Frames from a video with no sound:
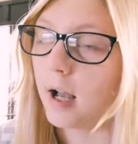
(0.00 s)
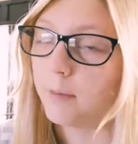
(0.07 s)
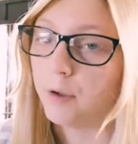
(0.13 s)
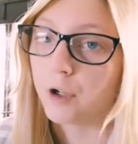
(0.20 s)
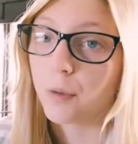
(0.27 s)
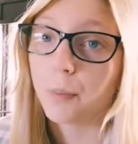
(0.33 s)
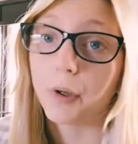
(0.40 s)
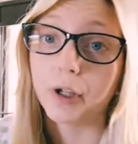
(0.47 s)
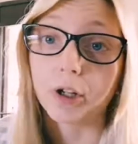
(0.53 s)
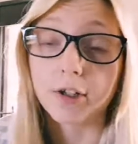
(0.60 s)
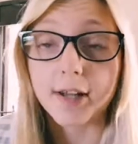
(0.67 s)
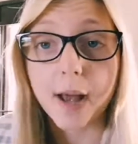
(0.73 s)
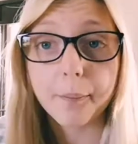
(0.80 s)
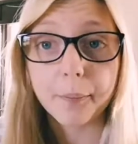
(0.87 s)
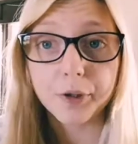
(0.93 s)
You can put your
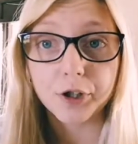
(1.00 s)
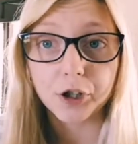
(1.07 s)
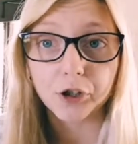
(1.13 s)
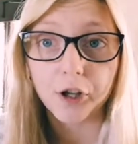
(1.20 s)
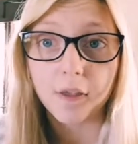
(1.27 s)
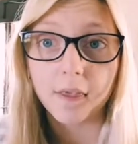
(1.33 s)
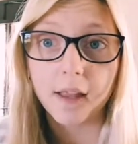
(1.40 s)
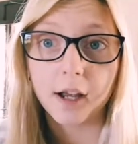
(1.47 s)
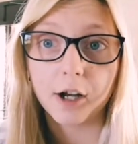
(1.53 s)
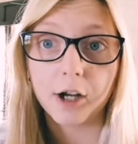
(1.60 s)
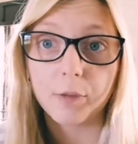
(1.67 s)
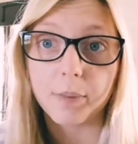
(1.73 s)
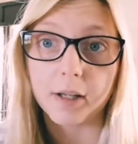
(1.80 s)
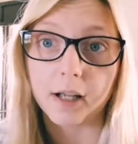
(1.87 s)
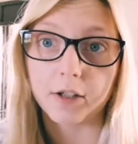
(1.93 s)
temperature in there
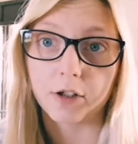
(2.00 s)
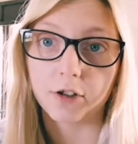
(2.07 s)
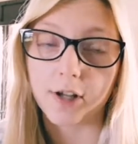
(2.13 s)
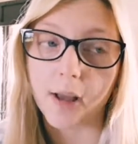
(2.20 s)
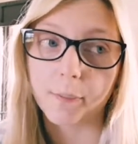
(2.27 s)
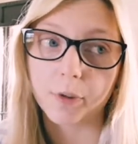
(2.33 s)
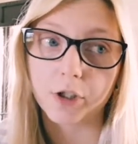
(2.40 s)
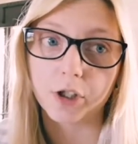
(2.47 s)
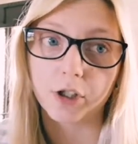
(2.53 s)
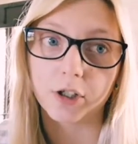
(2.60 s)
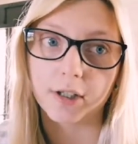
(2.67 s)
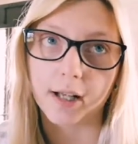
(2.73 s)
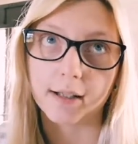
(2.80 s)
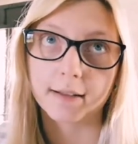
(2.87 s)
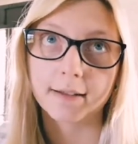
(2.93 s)
because your temperature
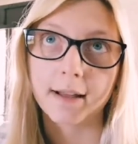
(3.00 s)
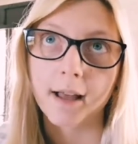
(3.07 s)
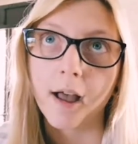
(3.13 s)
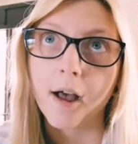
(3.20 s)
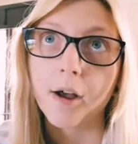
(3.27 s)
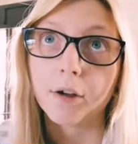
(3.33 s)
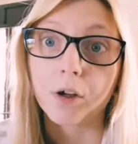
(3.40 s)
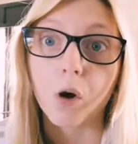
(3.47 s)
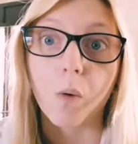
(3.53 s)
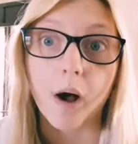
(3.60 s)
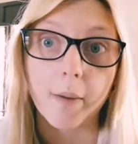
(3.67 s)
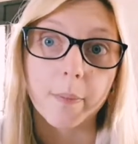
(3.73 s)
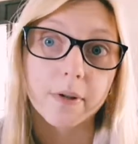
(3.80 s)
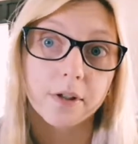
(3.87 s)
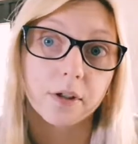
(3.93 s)
does go
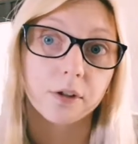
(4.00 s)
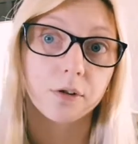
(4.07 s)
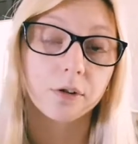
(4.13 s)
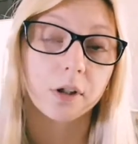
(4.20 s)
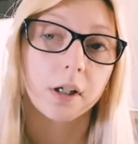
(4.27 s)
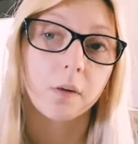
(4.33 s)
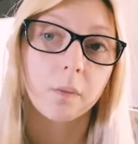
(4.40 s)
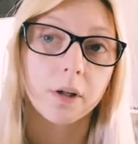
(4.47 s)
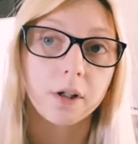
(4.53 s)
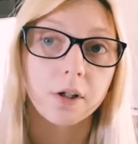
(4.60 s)
up a degree when